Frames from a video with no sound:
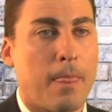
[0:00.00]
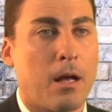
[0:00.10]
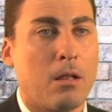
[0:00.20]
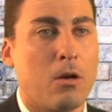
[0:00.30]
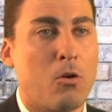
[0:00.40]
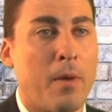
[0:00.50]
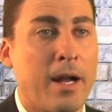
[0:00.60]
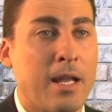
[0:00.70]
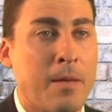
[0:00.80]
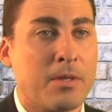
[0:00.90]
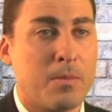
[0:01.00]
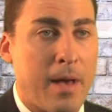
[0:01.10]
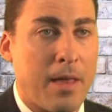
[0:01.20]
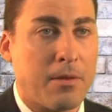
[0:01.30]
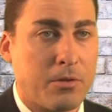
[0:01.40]
Hello, my name is
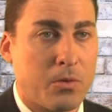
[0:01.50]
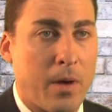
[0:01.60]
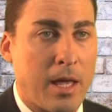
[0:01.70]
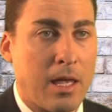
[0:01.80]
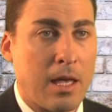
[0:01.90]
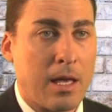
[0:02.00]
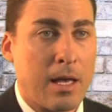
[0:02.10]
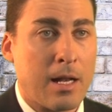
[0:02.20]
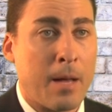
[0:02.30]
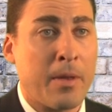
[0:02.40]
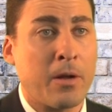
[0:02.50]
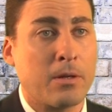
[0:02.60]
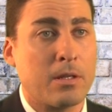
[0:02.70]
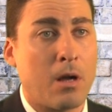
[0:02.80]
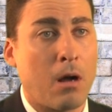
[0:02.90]
Matthew Schwencke, and I'm here
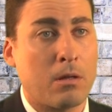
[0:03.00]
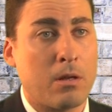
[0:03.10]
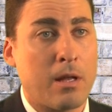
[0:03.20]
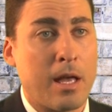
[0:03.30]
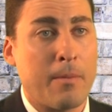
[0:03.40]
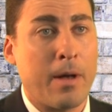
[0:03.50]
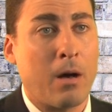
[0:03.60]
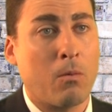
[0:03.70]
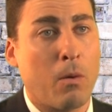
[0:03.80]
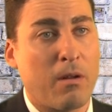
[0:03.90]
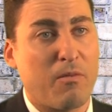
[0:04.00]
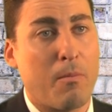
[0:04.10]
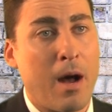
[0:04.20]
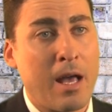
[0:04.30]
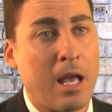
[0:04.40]
to talk to you today about one of
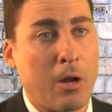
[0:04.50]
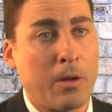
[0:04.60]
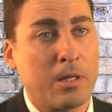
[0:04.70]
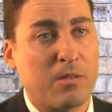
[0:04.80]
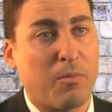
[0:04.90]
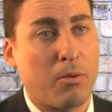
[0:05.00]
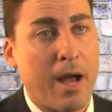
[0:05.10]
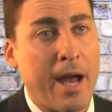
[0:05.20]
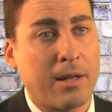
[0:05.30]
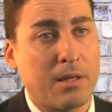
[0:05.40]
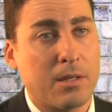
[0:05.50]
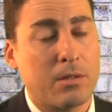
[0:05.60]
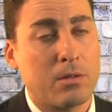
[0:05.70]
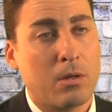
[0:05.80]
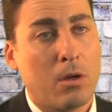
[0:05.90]
my areas of
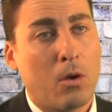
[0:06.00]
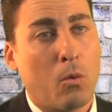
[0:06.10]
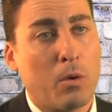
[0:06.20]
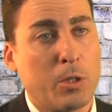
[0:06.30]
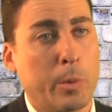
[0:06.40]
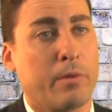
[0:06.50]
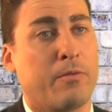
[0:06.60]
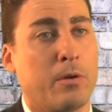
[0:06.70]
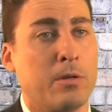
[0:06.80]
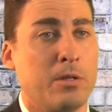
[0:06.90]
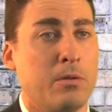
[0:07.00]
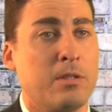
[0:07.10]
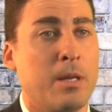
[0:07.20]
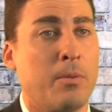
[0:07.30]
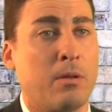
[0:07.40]
practice, which we refer to
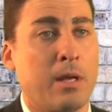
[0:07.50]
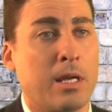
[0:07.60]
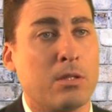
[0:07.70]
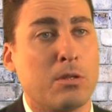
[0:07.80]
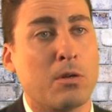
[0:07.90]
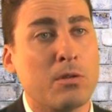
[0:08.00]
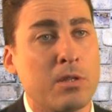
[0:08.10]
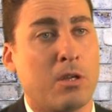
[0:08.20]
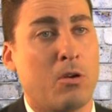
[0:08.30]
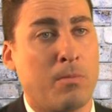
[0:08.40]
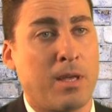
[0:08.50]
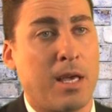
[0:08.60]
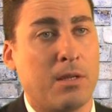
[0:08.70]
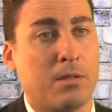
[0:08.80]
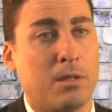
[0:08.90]
typically as nursing home
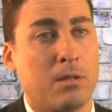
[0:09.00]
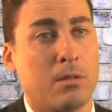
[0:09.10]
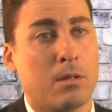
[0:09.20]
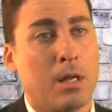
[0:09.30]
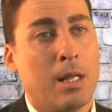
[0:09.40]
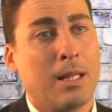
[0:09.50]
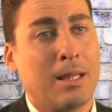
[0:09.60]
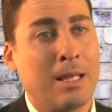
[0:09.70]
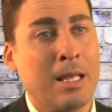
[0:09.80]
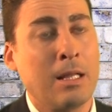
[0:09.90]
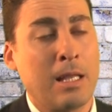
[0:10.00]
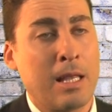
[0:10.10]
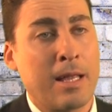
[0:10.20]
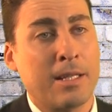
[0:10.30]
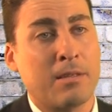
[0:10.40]
cases. Legally,
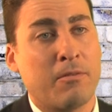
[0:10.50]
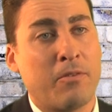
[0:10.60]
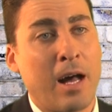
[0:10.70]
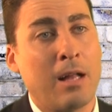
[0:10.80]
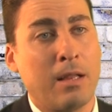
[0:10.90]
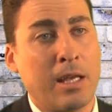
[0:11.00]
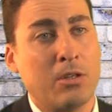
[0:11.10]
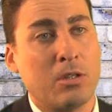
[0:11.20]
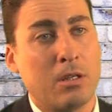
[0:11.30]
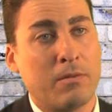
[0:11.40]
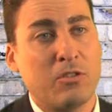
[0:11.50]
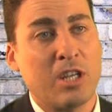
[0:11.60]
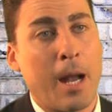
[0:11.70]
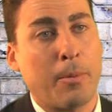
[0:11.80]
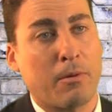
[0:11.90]
that's a violation of
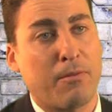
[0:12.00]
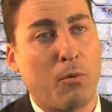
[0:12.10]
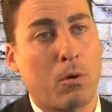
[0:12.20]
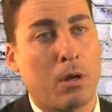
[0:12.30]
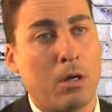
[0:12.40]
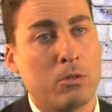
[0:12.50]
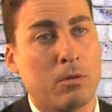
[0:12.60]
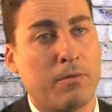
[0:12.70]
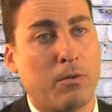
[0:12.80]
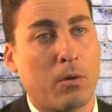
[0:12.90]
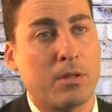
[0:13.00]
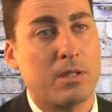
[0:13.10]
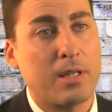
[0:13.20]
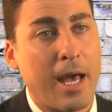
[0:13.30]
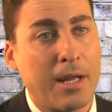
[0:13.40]
Chapter 400 Florida
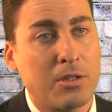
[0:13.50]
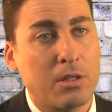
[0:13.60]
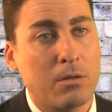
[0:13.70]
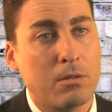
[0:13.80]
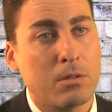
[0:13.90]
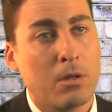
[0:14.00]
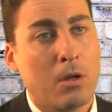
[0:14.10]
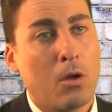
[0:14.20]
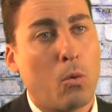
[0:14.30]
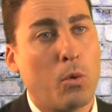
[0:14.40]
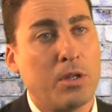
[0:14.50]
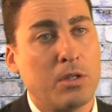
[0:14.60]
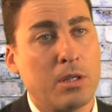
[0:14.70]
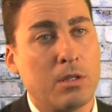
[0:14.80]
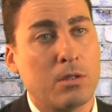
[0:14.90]
statutes, which
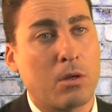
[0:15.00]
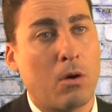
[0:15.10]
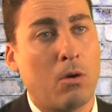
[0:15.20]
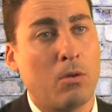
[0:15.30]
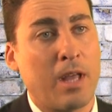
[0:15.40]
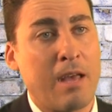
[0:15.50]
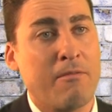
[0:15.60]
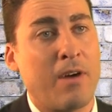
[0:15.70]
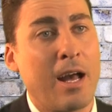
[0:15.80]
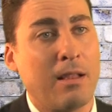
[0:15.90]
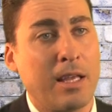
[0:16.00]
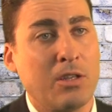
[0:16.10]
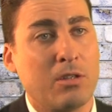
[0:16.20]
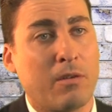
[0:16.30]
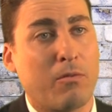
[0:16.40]
is called a
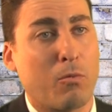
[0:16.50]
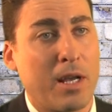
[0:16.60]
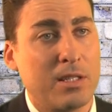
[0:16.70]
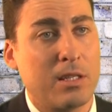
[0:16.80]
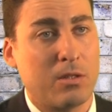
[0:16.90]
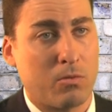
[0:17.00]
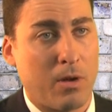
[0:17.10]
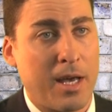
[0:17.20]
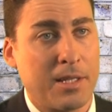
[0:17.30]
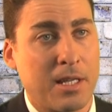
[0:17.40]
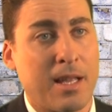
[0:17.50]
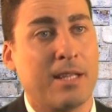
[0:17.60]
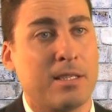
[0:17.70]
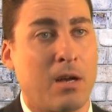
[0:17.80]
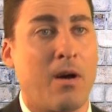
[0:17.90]
violation of residents' rights, and
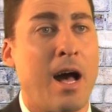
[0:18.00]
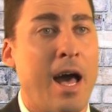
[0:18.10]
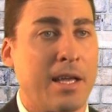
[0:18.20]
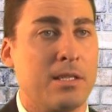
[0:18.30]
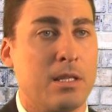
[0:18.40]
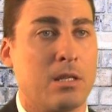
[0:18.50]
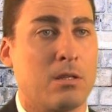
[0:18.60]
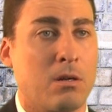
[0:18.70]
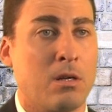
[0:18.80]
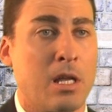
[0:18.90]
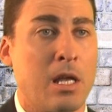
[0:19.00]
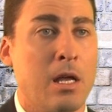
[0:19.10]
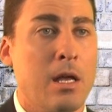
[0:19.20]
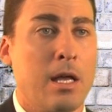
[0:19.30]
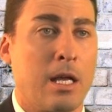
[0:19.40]
that's how I, as the attorney,
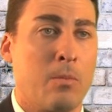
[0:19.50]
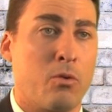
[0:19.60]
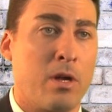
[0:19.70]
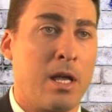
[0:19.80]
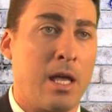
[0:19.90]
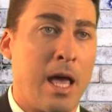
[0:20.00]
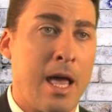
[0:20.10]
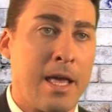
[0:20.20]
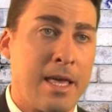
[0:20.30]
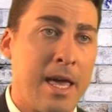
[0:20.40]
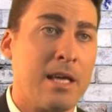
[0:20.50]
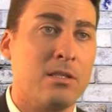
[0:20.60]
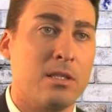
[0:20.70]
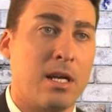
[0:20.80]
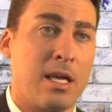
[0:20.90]
can bring a
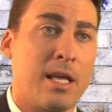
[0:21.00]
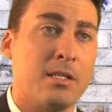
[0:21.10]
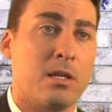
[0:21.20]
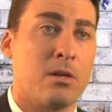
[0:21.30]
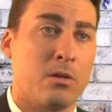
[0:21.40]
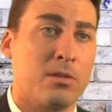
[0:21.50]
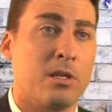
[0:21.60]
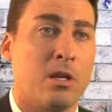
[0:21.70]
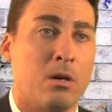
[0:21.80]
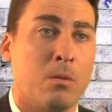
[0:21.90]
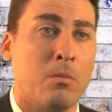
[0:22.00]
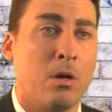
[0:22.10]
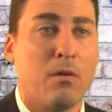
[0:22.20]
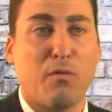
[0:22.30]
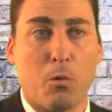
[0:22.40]
case against a nursing home
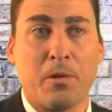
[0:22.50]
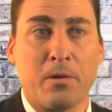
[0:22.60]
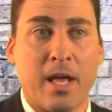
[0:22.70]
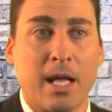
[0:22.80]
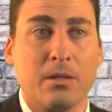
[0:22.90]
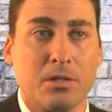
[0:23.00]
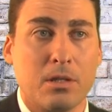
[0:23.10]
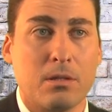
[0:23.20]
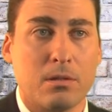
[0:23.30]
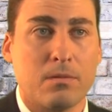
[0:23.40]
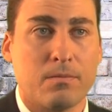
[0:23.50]
for their negligence.